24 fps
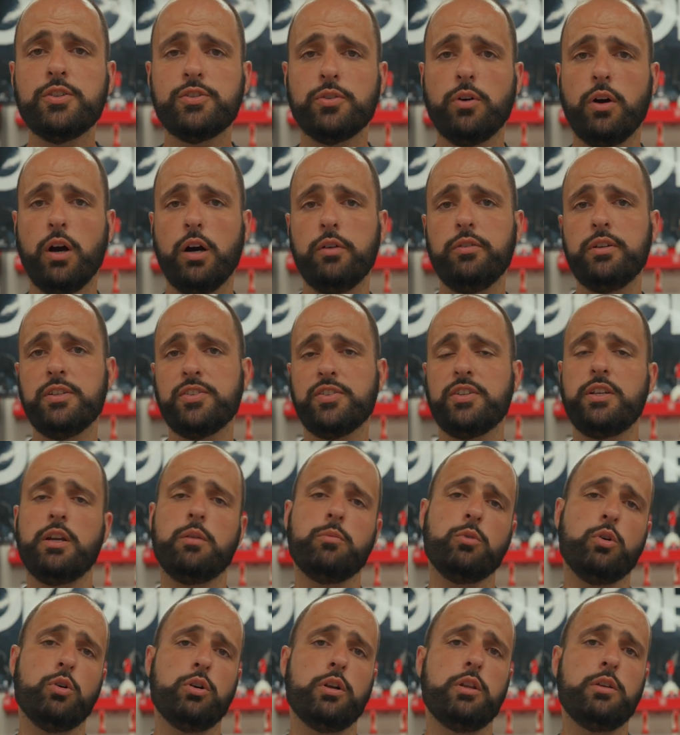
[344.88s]
so obviously I'm
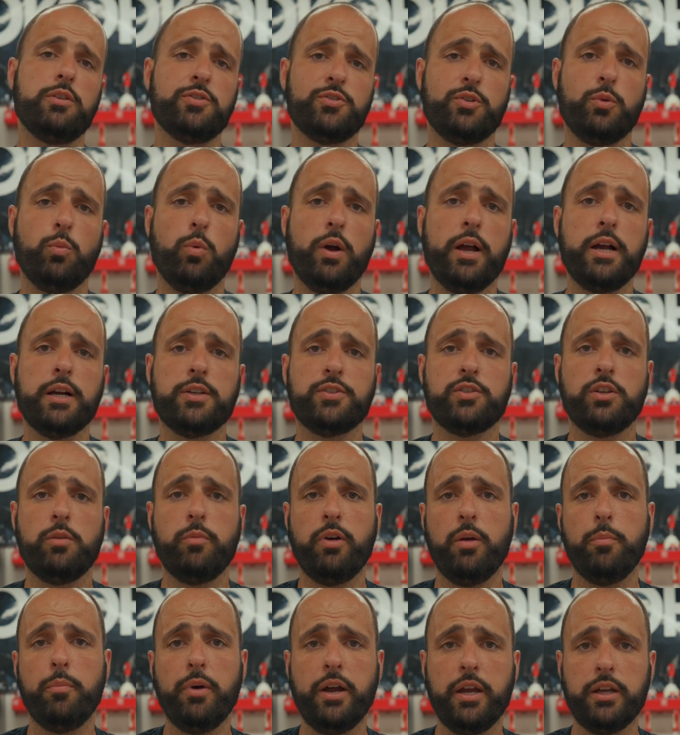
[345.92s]
going to use the wax on
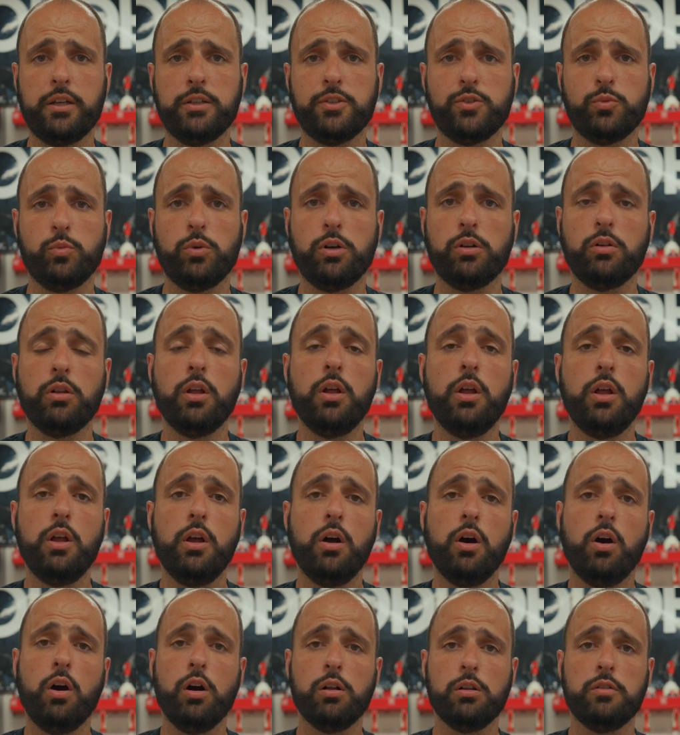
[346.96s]
my bike as well.
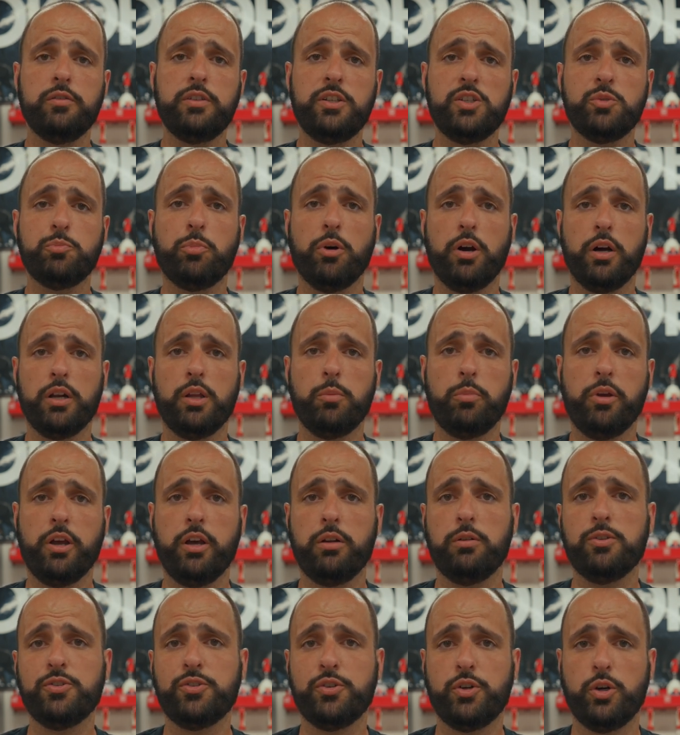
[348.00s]
All of these body
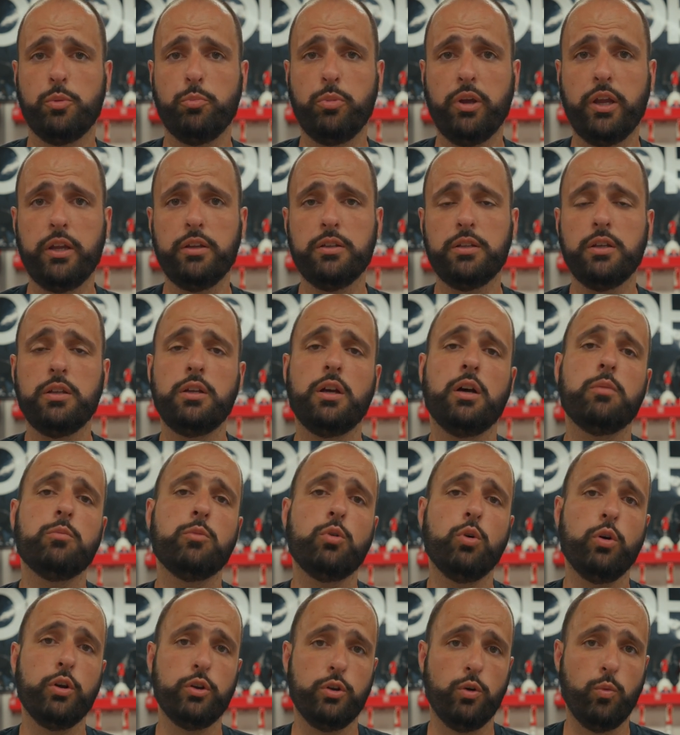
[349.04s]
panels that are painted, I'm
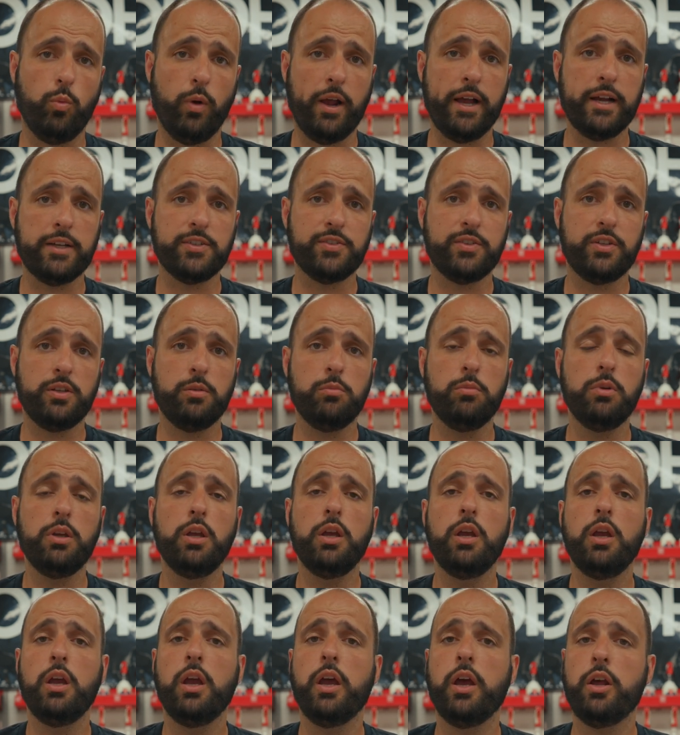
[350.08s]
going to wax them,
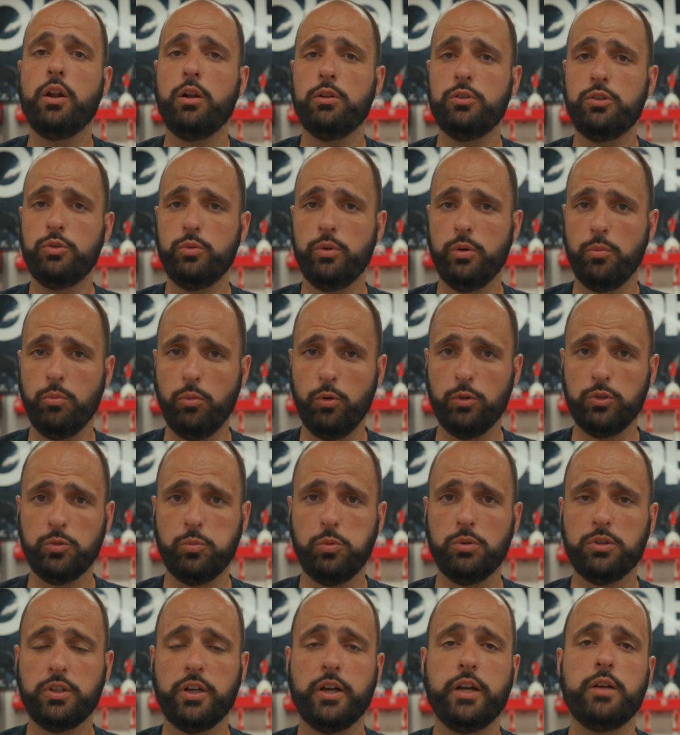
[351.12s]
and I'll do it
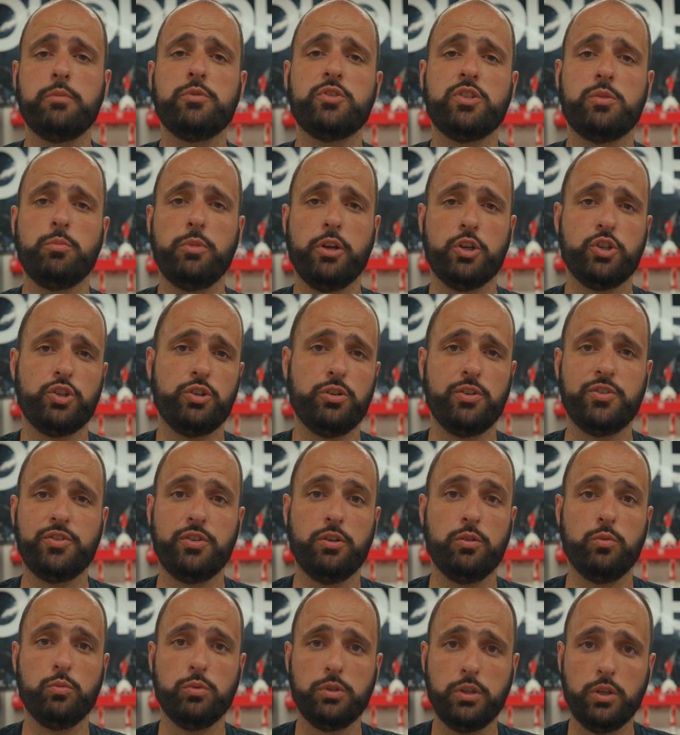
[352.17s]
multiple times to make sure it's
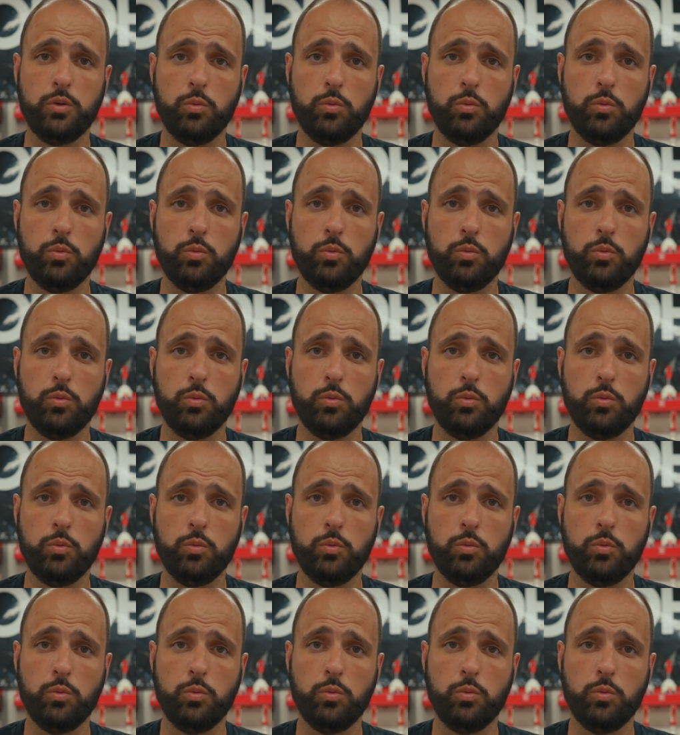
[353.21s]
done really